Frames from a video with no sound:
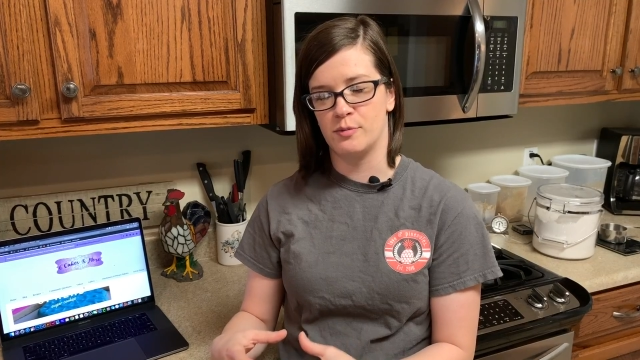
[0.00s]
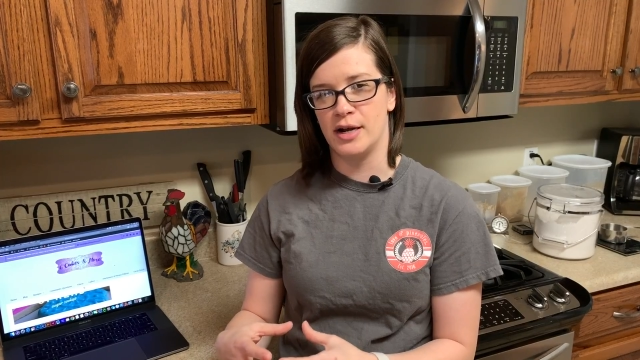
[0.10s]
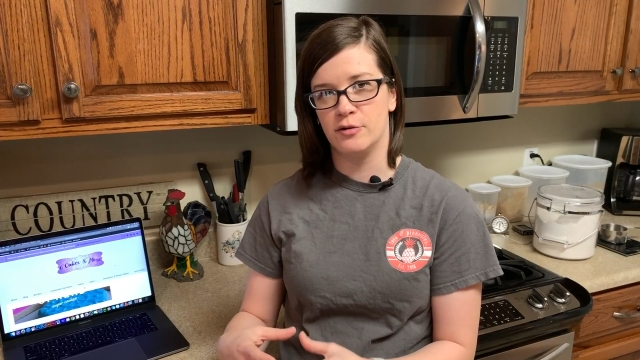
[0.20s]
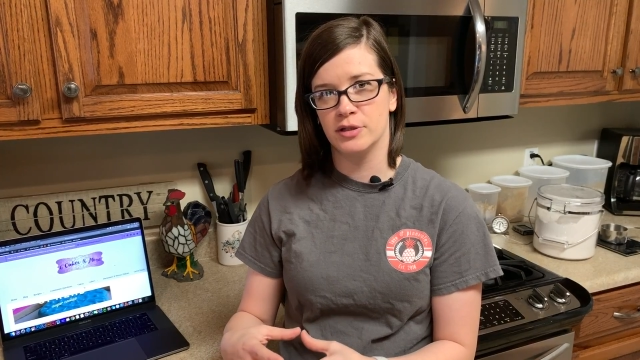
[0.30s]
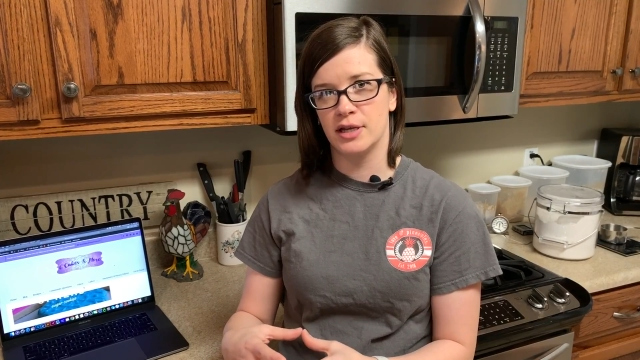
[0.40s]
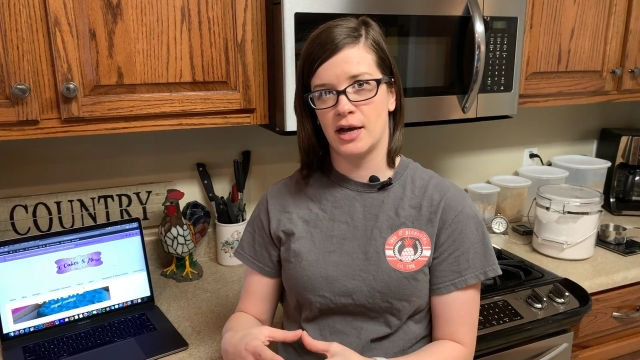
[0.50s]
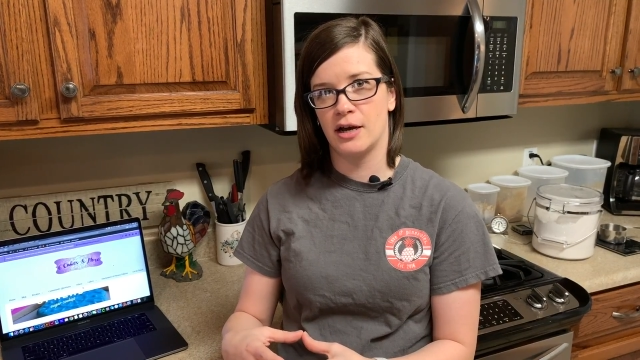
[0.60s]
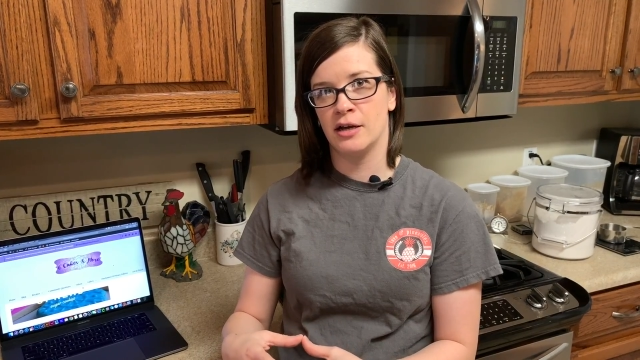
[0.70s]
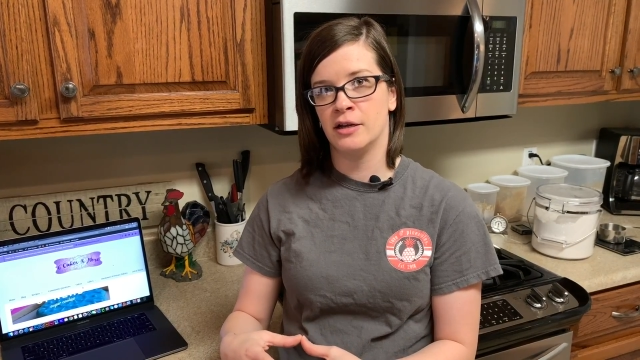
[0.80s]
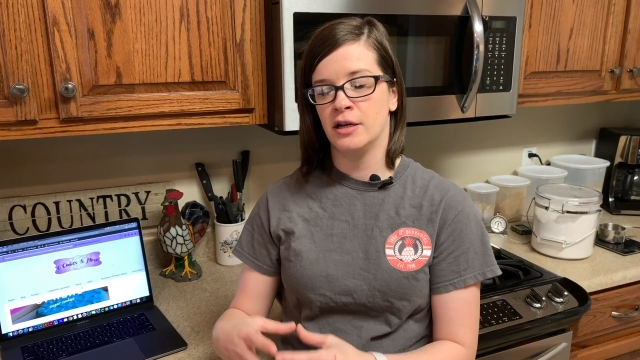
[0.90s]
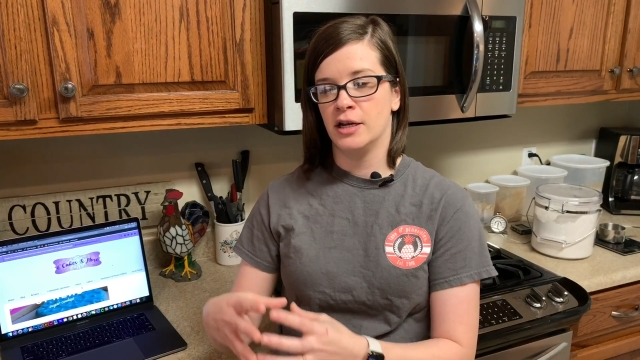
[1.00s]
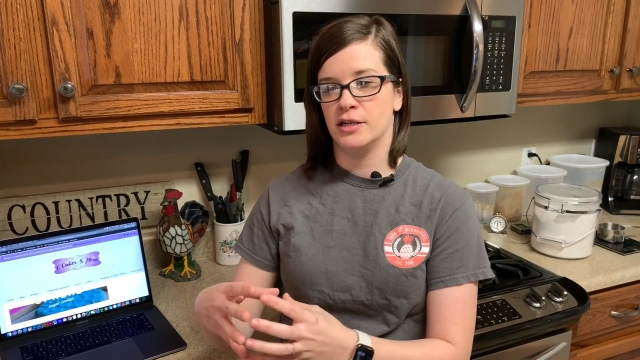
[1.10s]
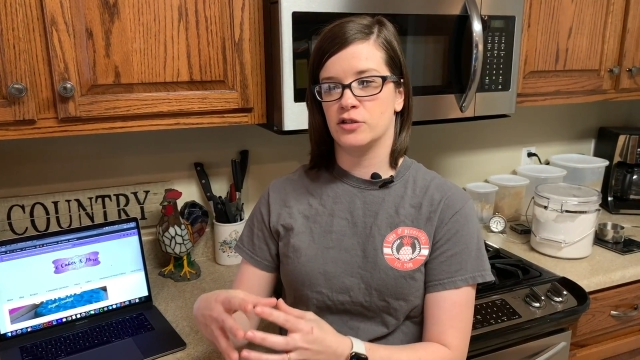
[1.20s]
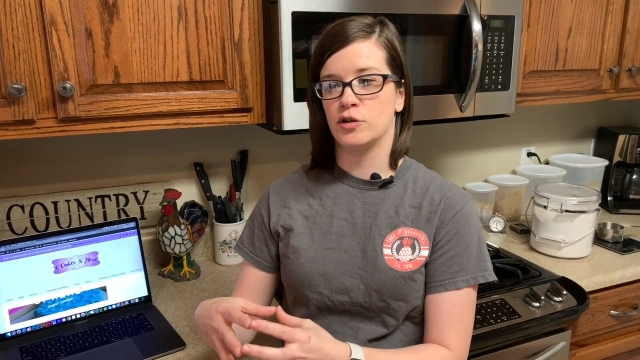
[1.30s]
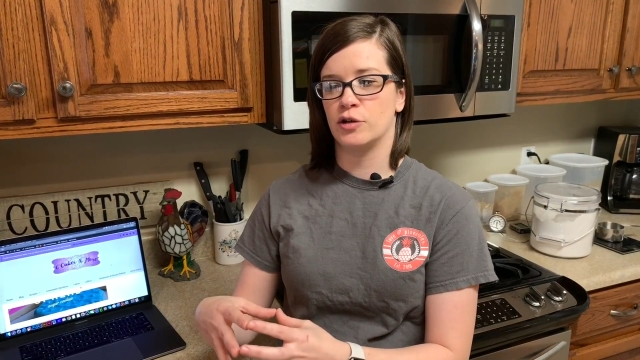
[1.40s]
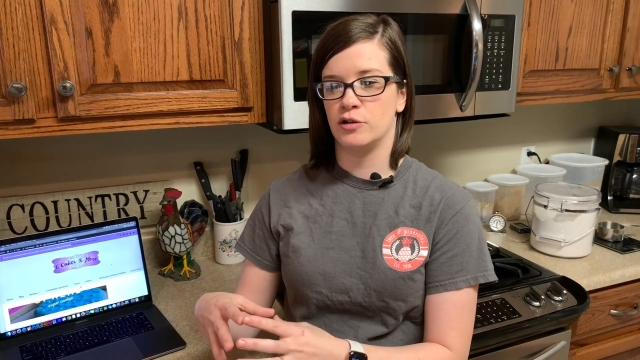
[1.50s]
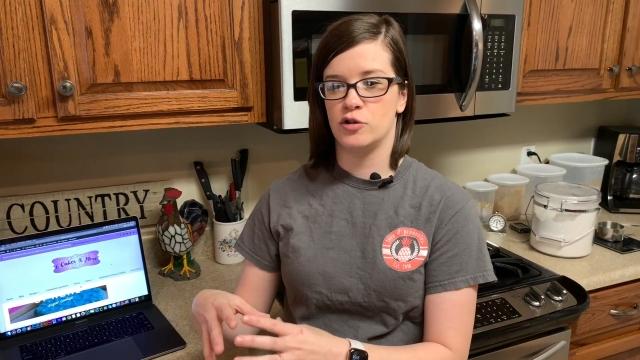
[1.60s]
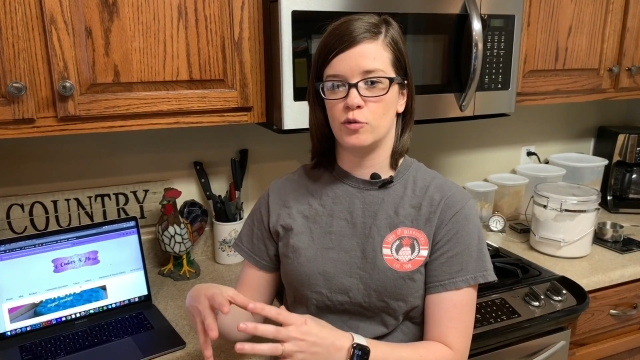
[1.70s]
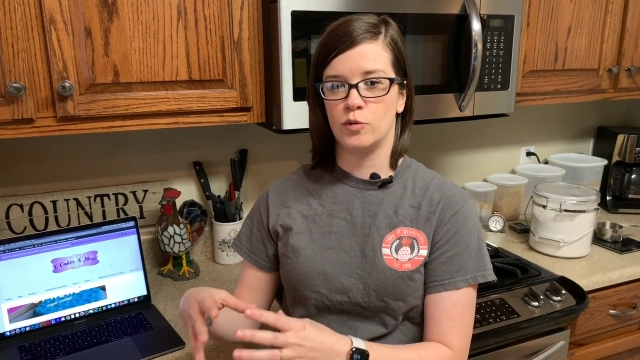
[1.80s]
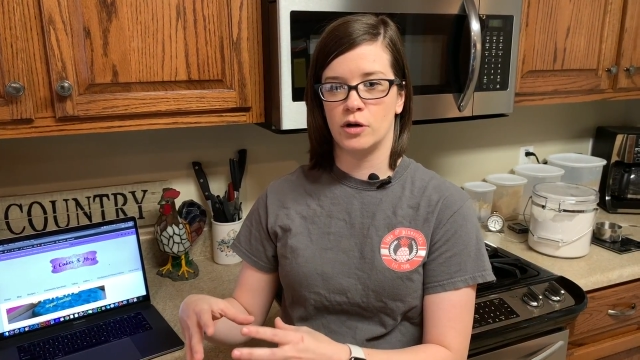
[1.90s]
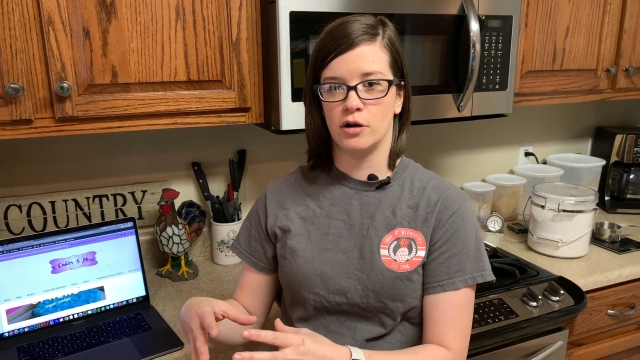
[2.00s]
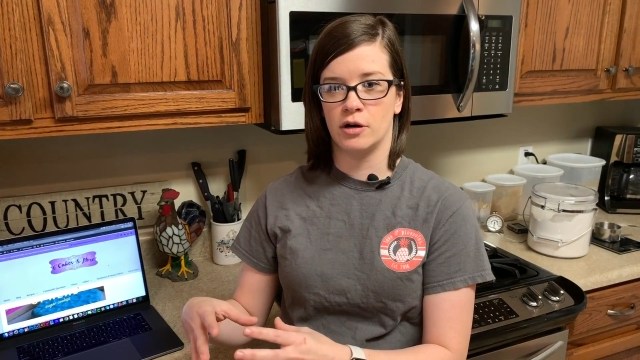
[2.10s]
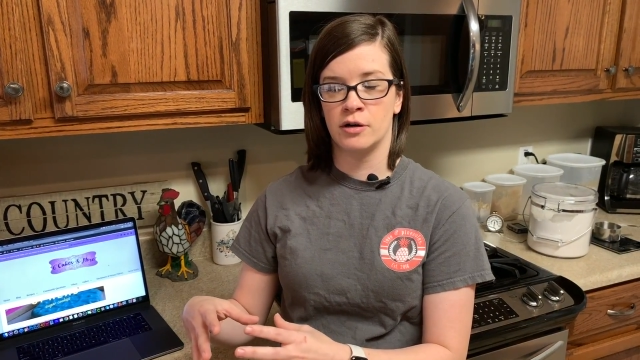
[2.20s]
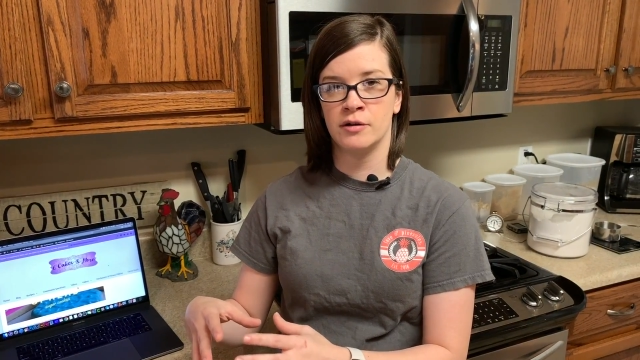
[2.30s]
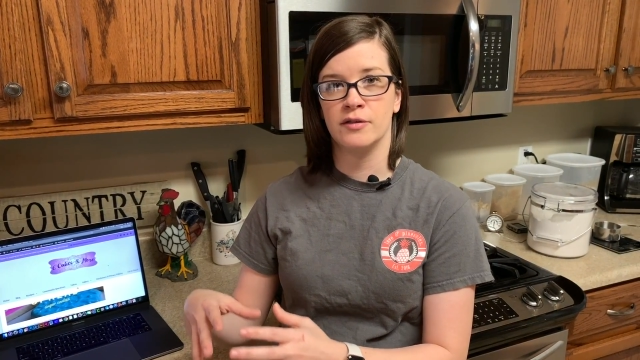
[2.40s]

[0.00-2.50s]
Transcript: make with that is going to work